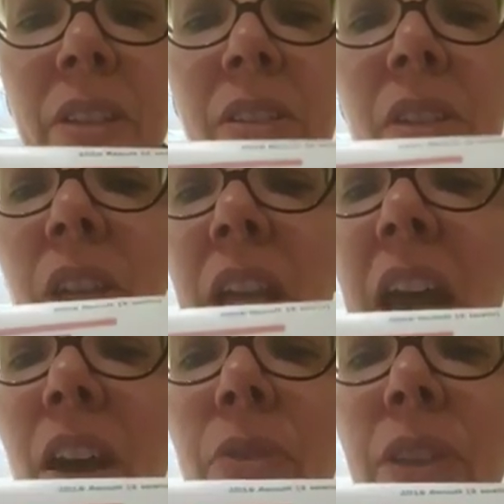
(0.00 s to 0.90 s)
Just look
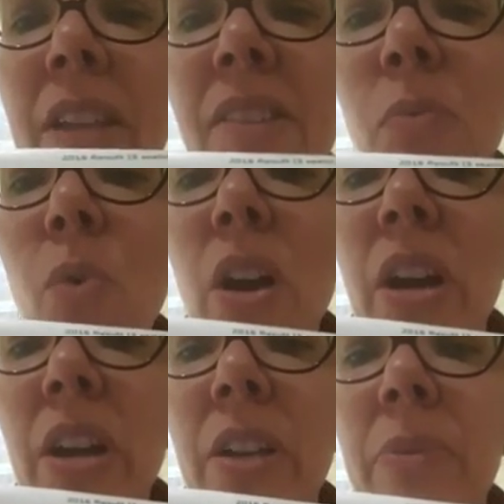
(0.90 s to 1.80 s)
at how things
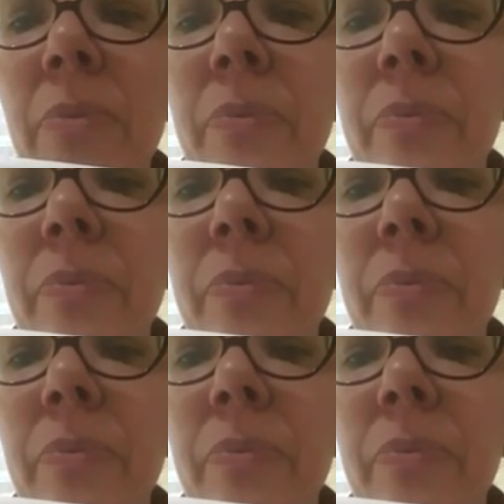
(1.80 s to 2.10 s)
were,